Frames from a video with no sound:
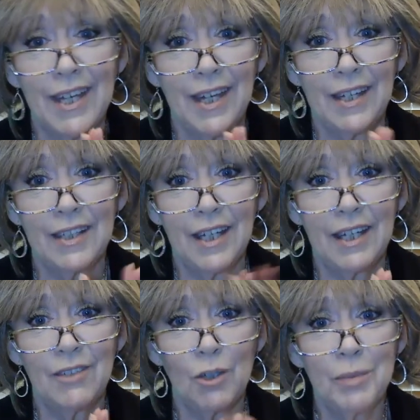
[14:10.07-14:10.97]
And I
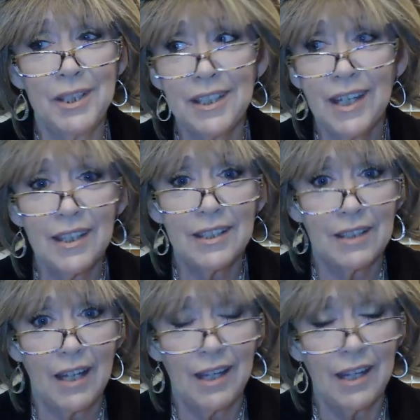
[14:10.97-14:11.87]
haven't opened it yet.
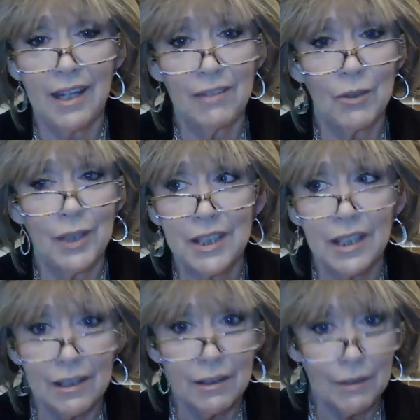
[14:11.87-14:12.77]
I, I have no
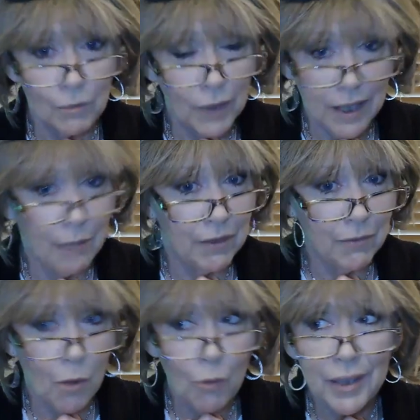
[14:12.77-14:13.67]
idea what kept me from
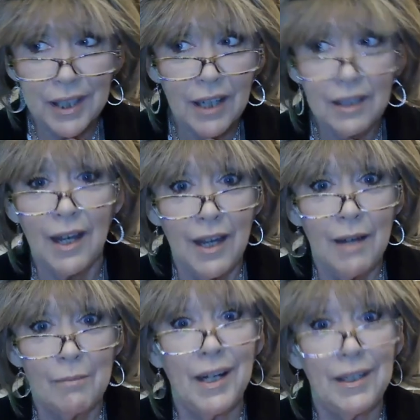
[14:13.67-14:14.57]
opening it.
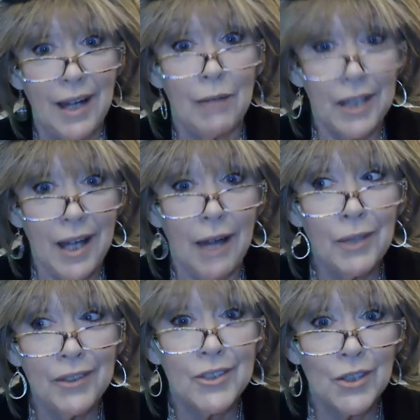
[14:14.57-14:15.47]
But I want, I want
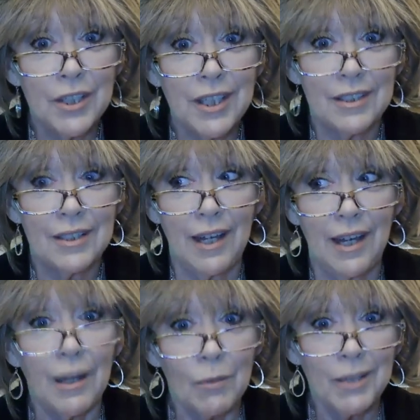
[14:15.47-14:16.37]
those cookies. I
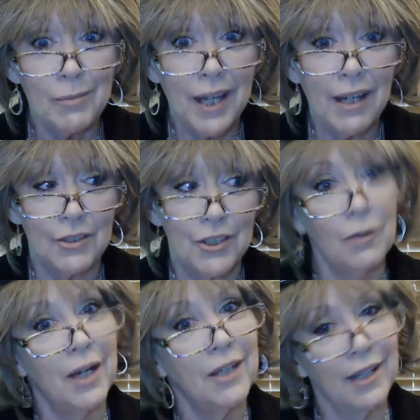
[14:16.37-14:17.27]
want them now. So
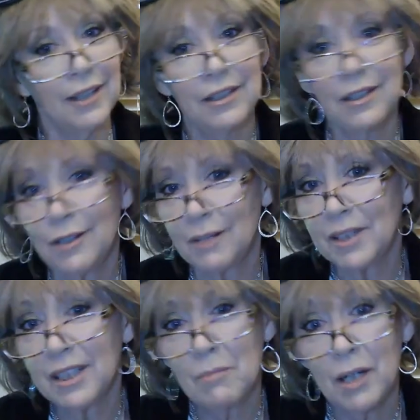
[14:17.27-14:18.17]
I thought, you know, I'm going
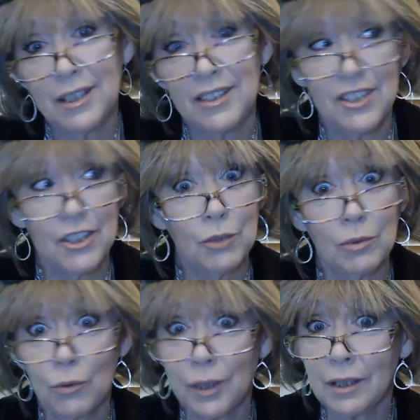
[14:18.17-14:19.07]
to come on and just do a
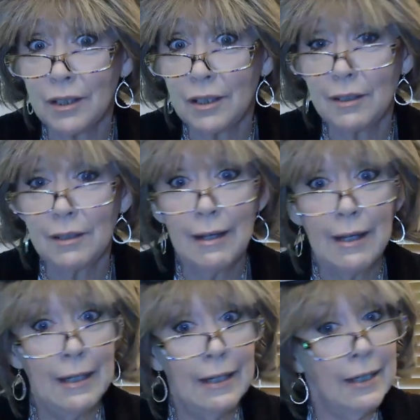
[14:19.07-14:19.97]
quick little
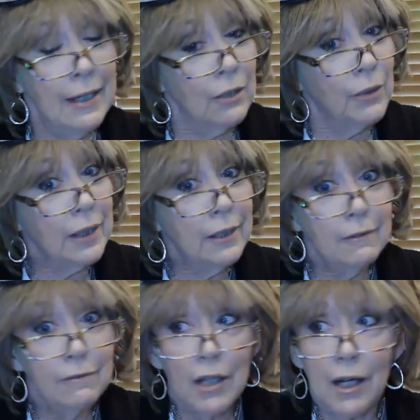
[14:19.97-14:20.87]
quick little
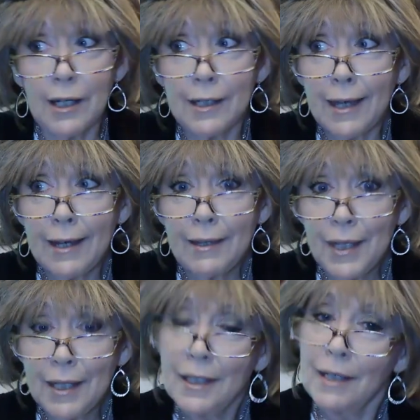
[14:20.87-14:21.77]
vlog and
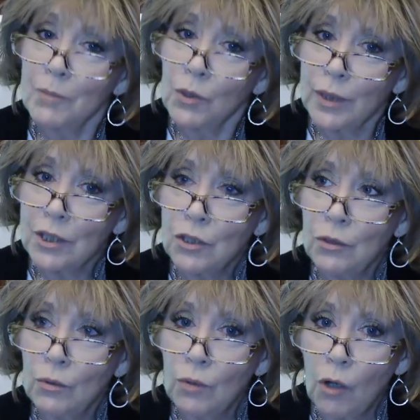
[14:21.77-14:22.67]
then I'm going
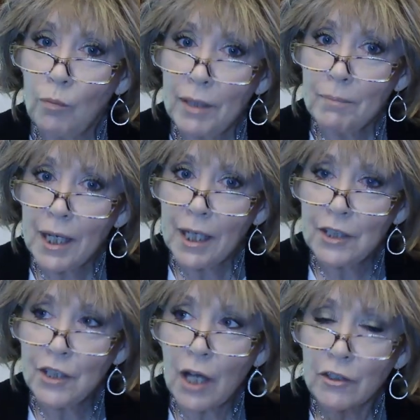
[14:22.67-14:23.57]
to open my
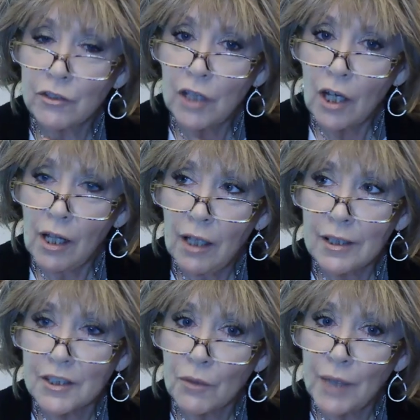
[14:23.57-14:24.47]
Dollar Tree haul
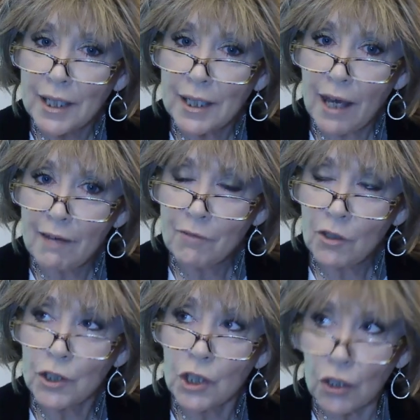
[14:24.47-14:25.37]
so I can have
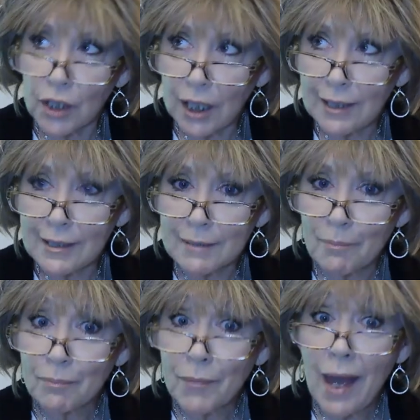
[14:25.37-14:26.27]
those cookies
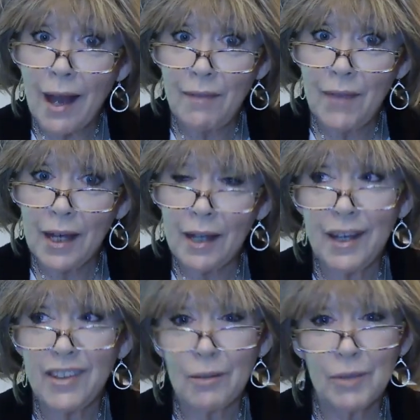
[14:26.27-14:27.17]
and then I
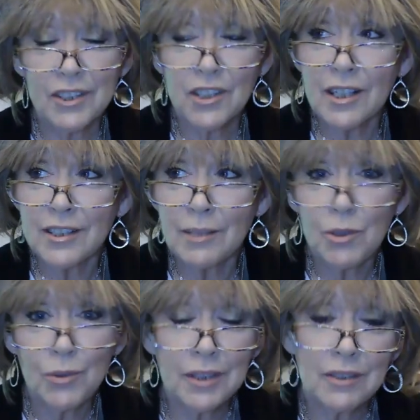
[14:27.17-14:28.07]
thought, well, as long as I'm
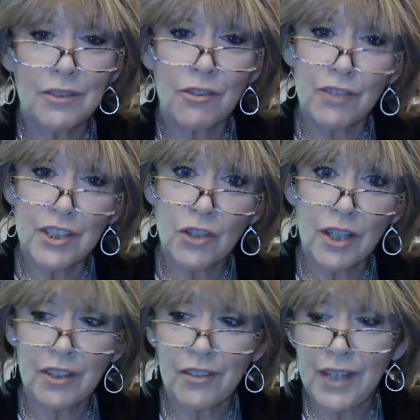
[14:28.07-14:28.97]
doing three short
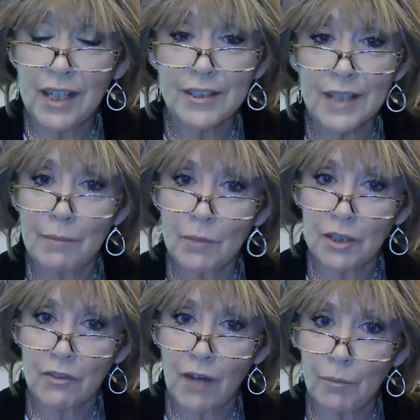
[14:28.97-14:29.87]
little things, I'm going to
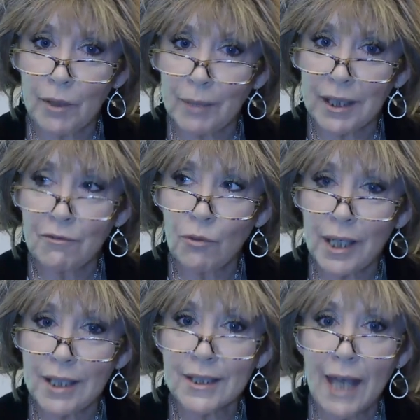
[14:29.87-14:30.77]
grab one of my
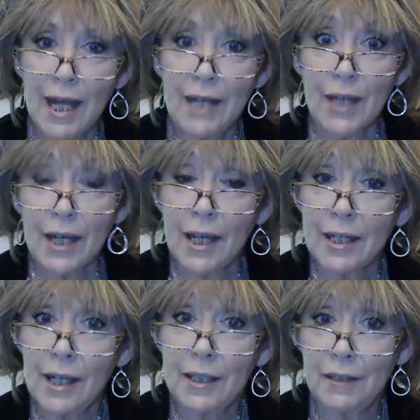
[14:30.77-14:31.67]
giveaways that I
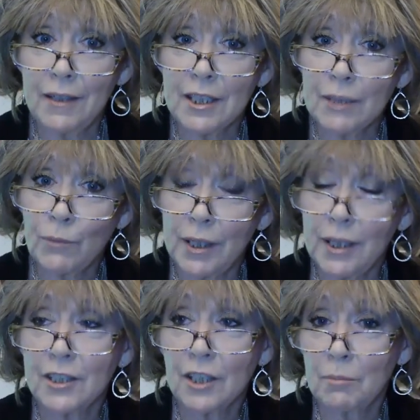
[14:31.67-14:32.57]
got, and this one
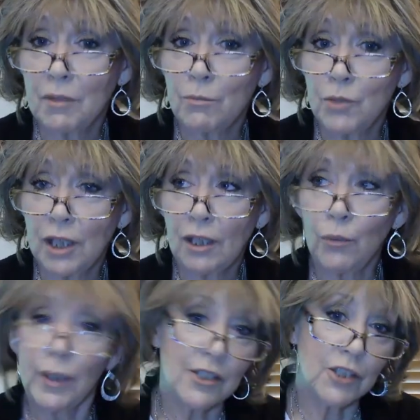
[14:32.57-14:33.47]
is going to be from Jean
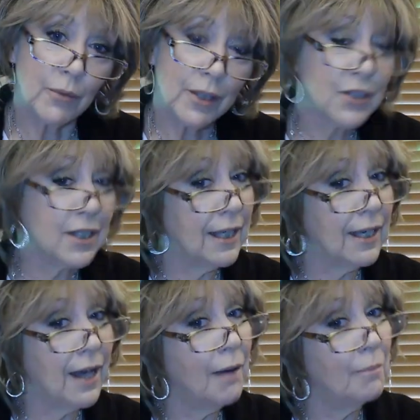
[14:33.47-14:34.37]
Louise, so it's the
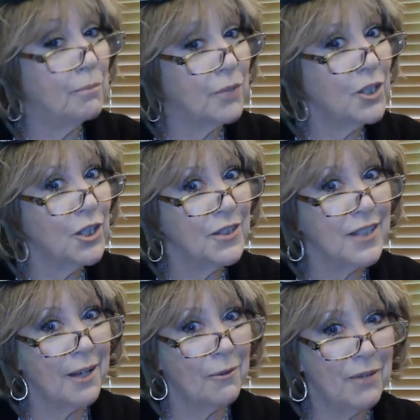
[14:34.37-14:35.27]
um, brushes that
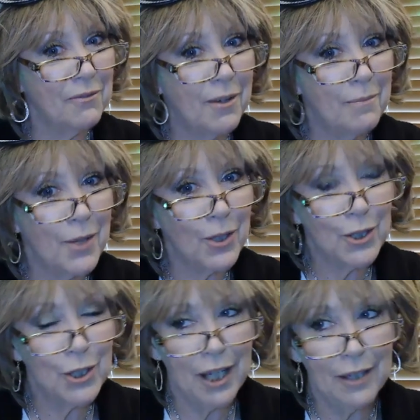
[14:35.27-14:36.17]
I won from her
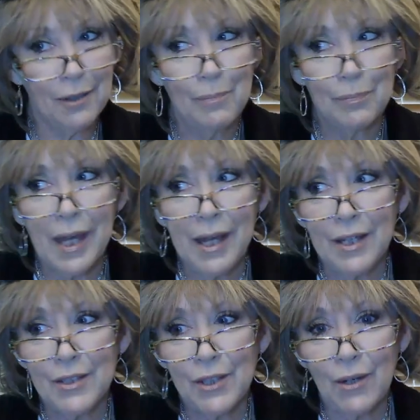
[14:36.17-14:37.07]
channel.
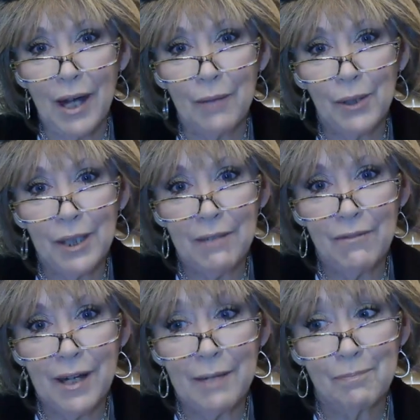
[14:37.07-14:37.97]
So I will leave, uh,